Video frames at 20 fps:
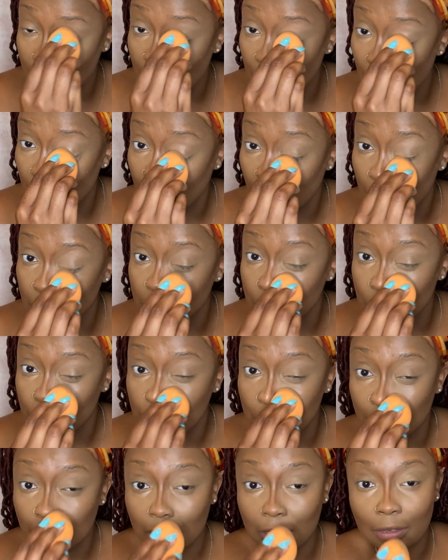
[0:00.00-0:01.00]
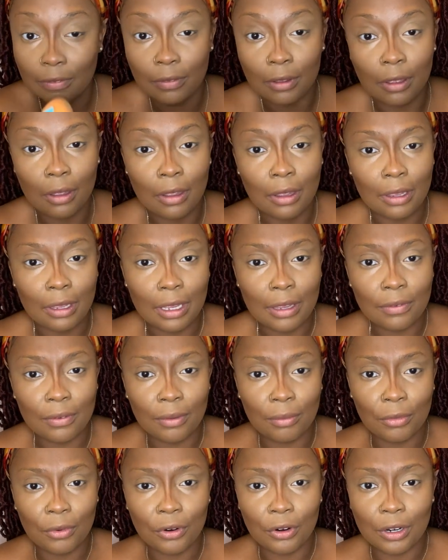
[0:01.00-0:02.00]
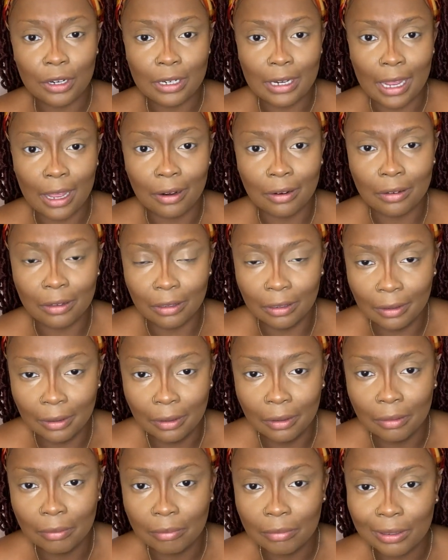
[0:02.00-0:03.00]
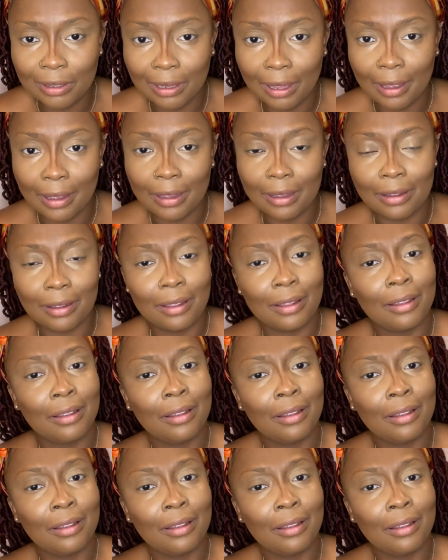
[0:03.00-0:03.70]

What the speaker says: that causes you to get even more down in the dumps. Like,